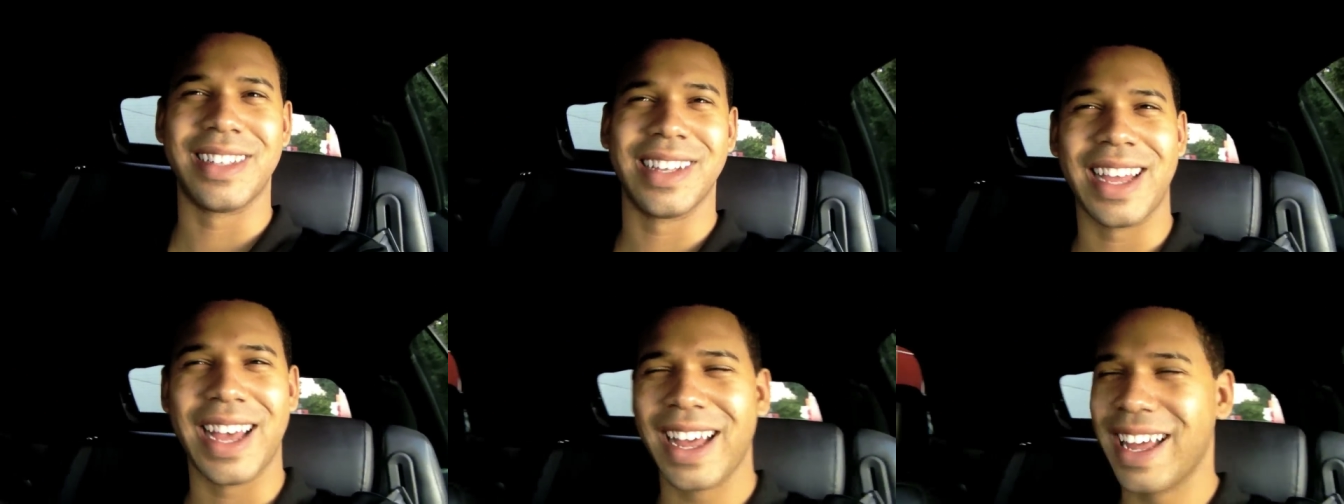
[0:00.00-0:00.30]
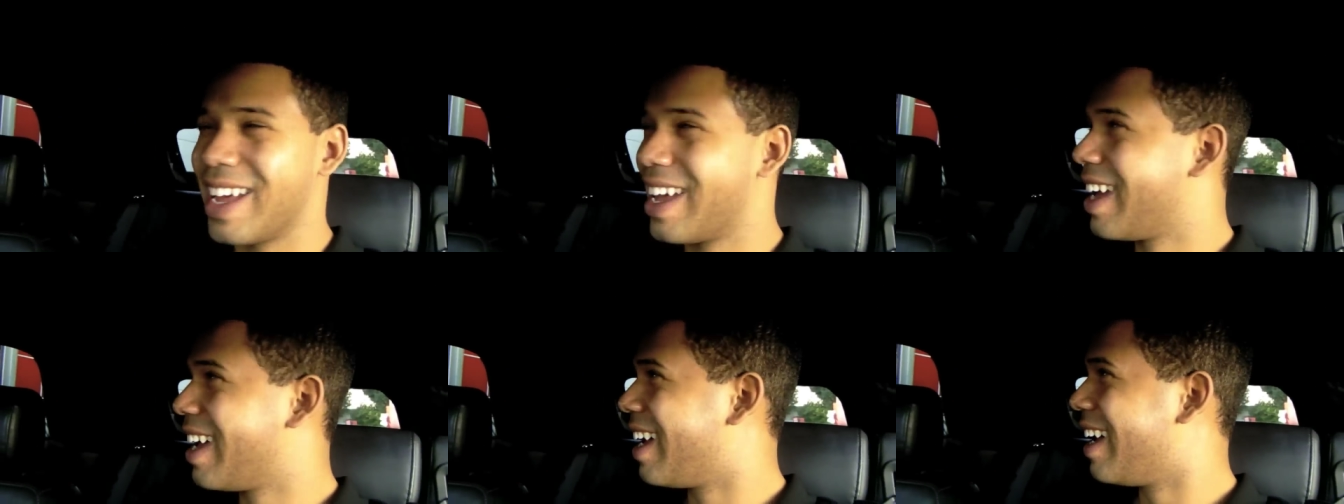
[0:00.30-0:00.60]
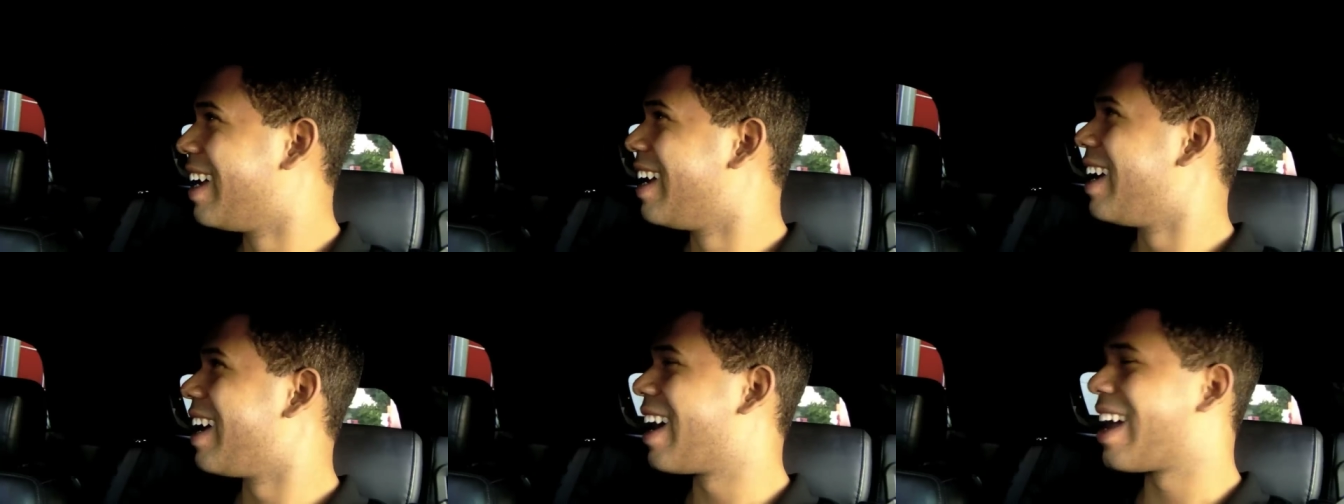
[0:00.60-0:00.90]
I
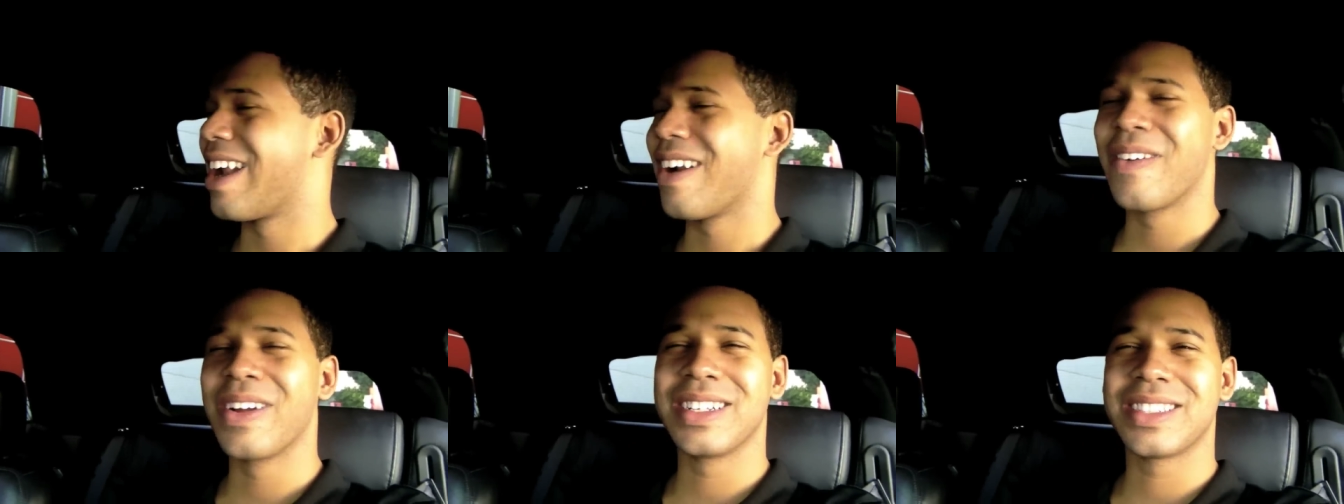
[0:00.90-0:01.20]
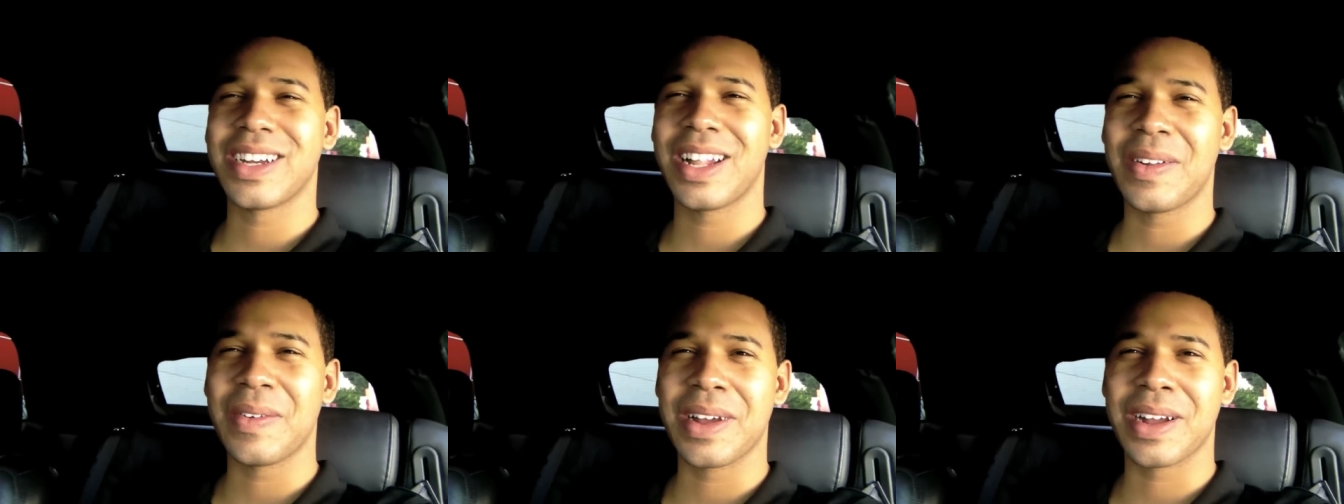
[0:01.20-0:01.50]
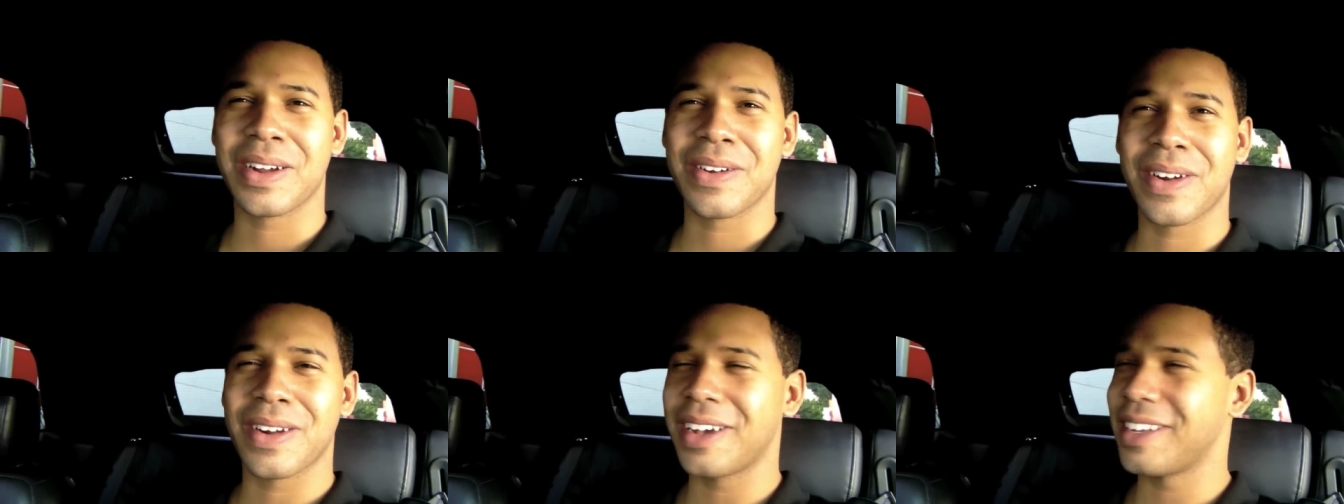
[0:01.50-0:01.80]
had to reach all the way
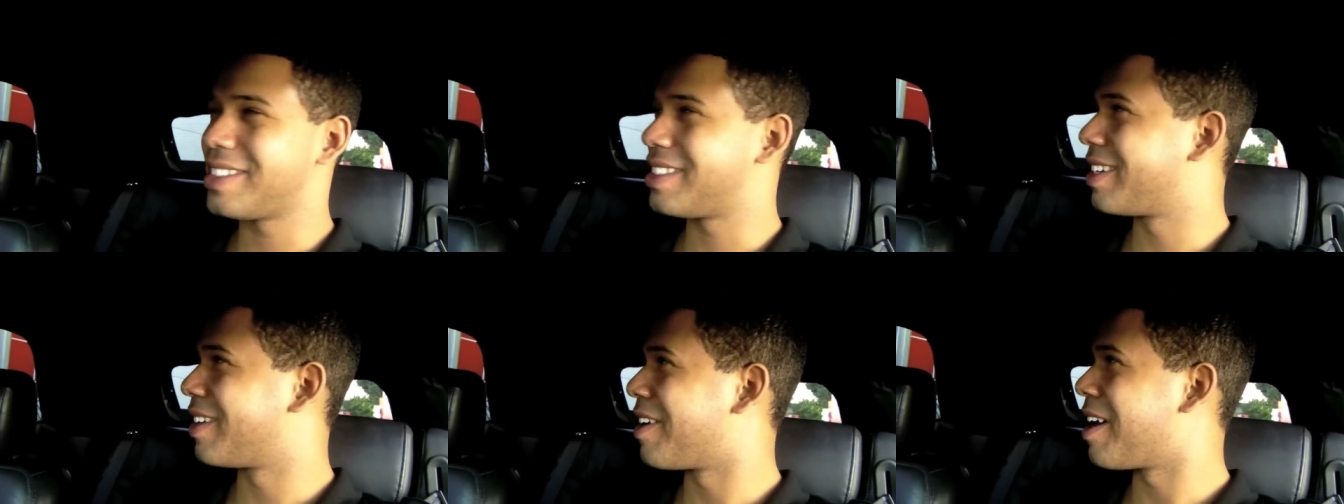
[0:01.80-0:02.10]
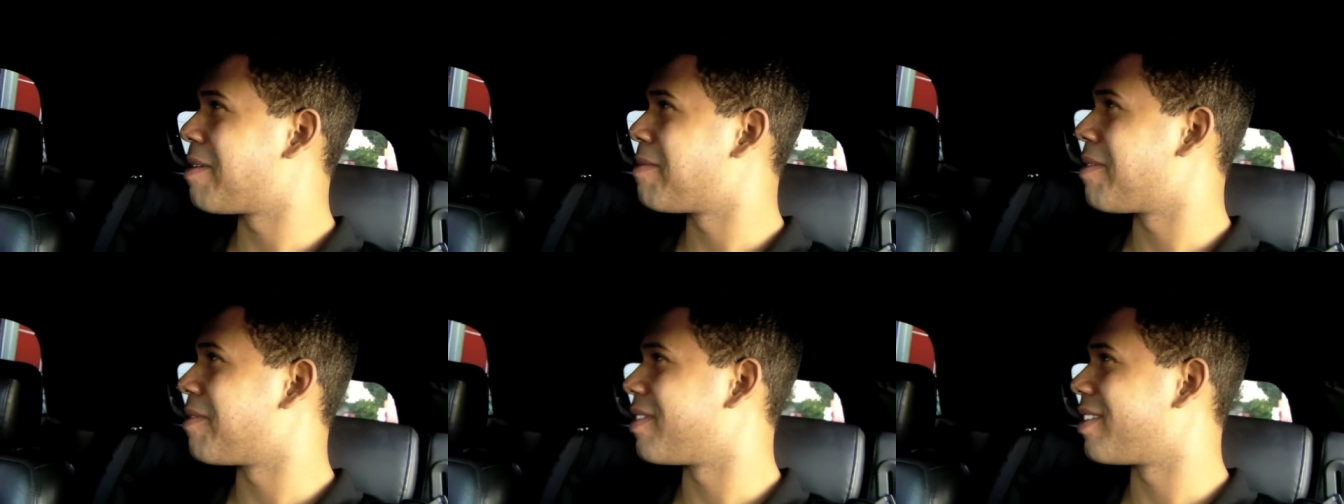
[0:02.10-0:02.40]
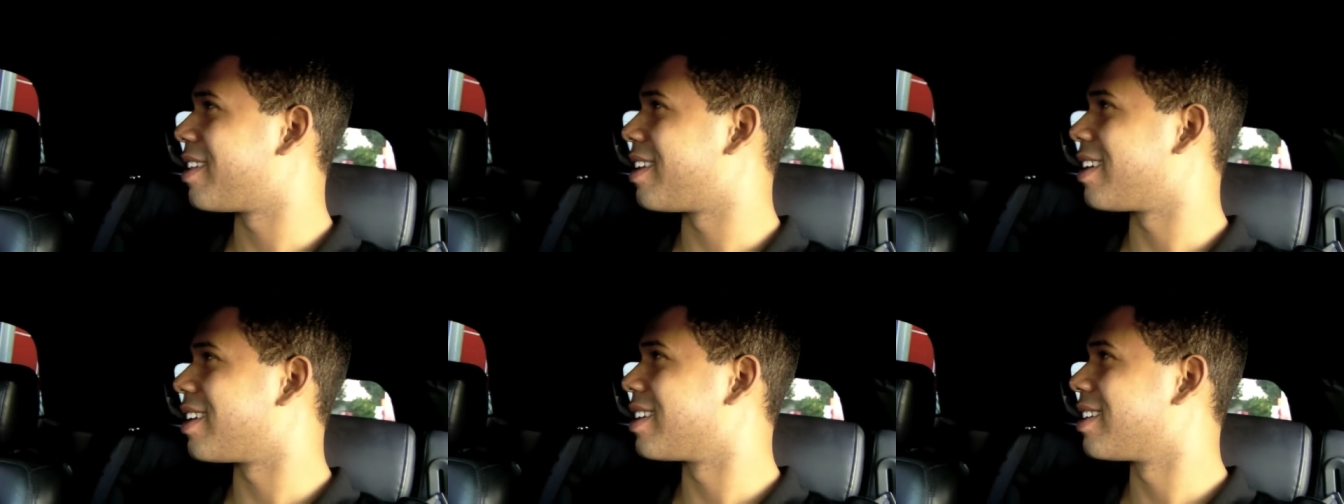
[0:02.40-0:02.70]
across and grab
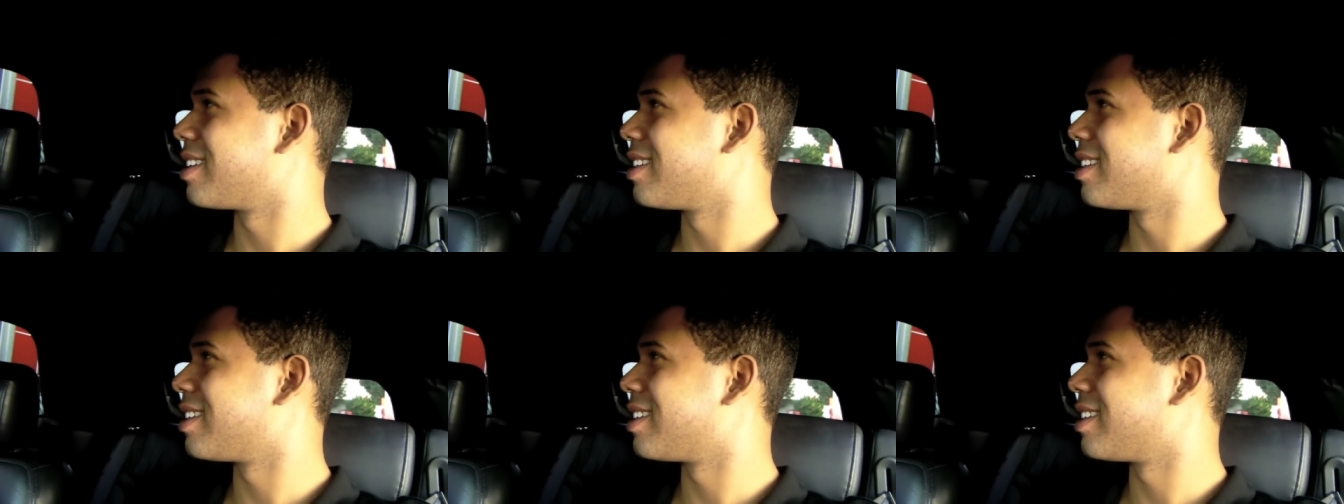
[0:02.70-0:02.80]
everything.